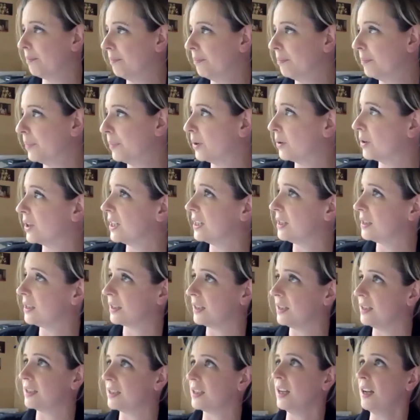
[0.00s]
bonkers
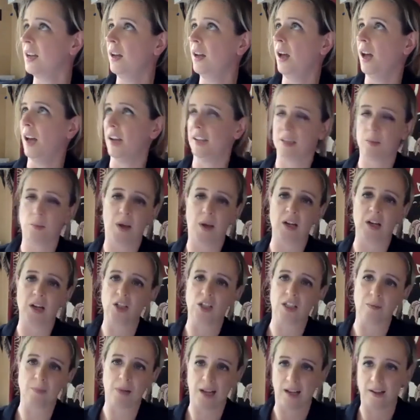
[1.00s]
as a
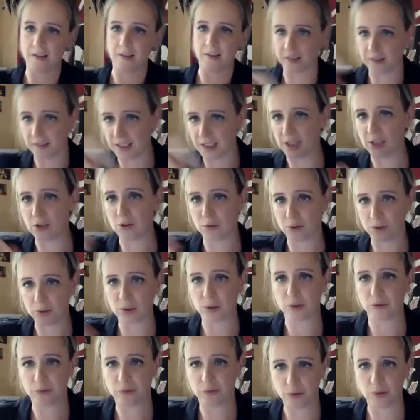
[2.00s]
spaceship lands, and then you
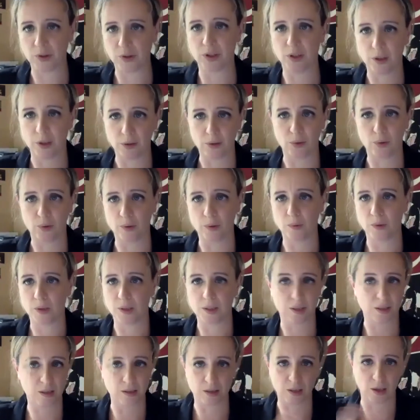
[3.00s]
cross off all the all the
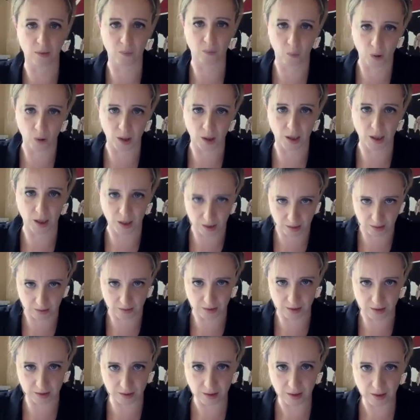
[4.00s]
ones that don't work,
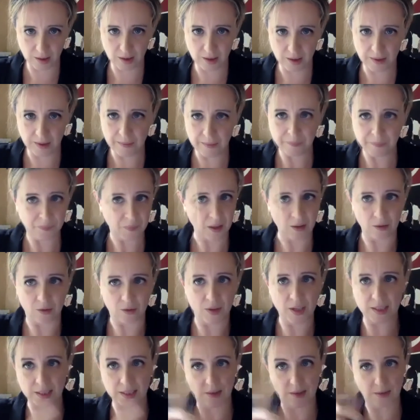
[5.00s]
and you know,
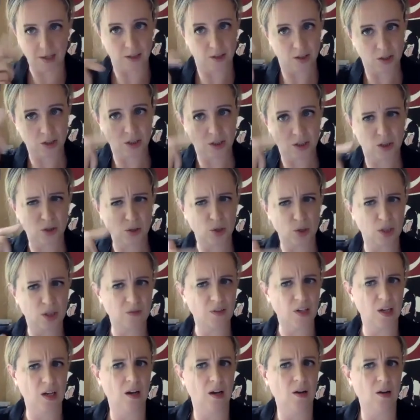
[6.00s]
things like that, just to sort of
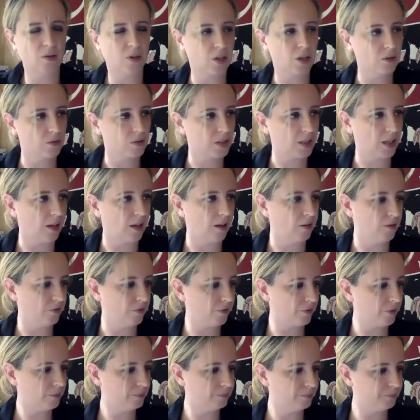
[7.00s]
unlock
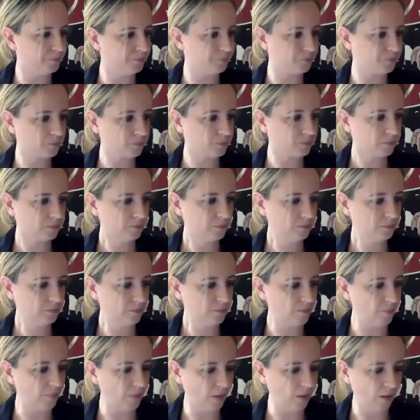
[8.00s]
yourself.
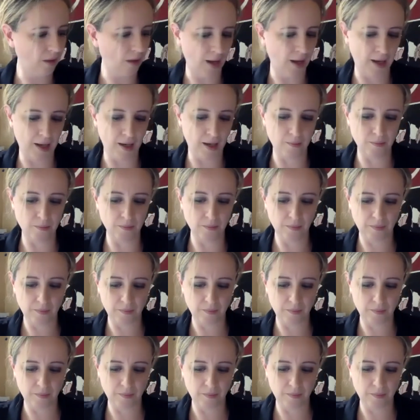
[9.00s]
Um,